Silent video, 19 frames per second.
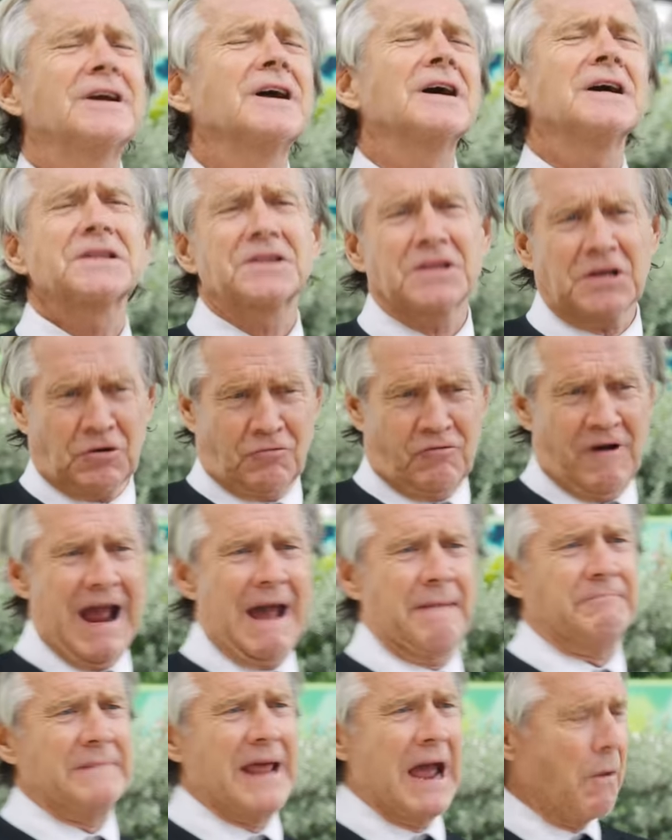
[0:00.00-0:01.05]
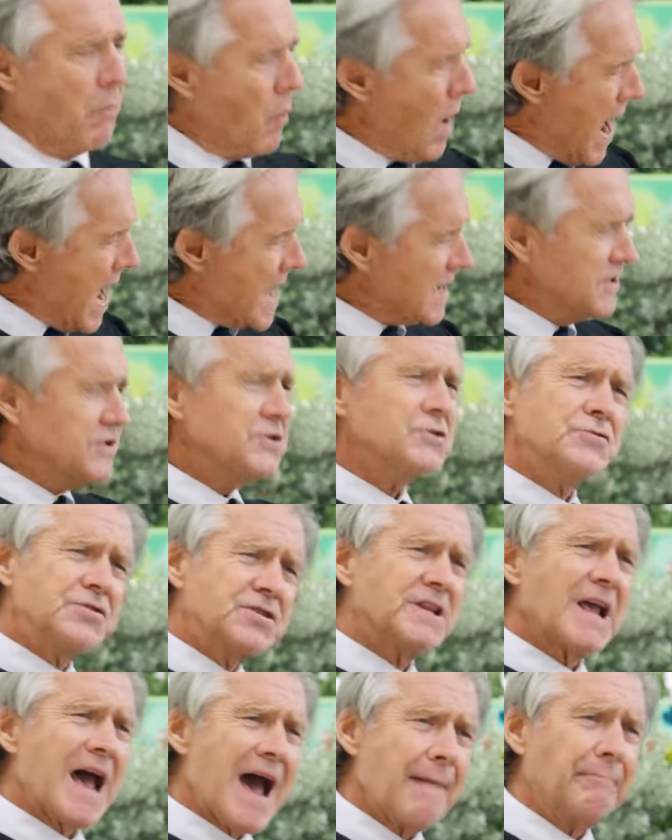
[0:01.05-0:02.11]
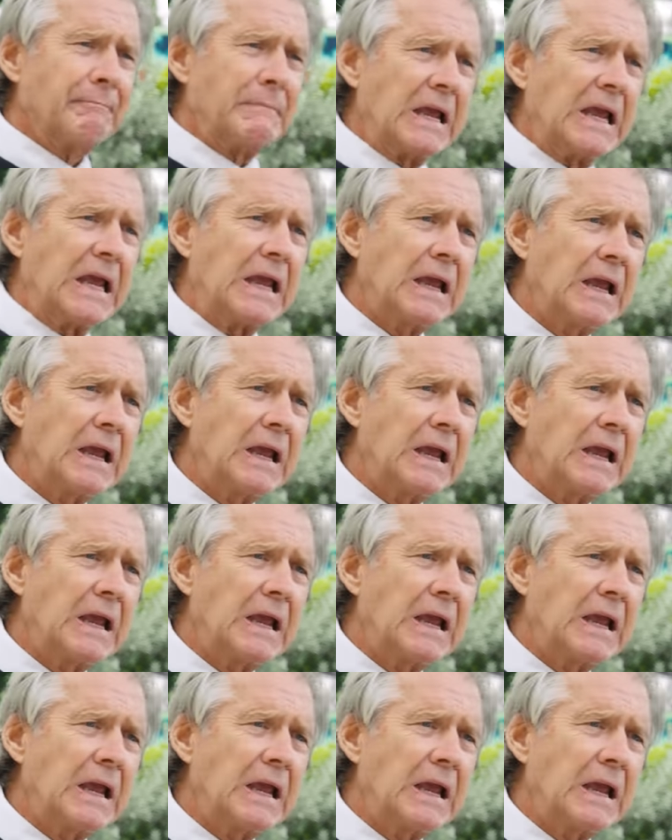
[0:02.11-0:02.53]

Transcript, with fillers: cut the crap now. Why did you stop me?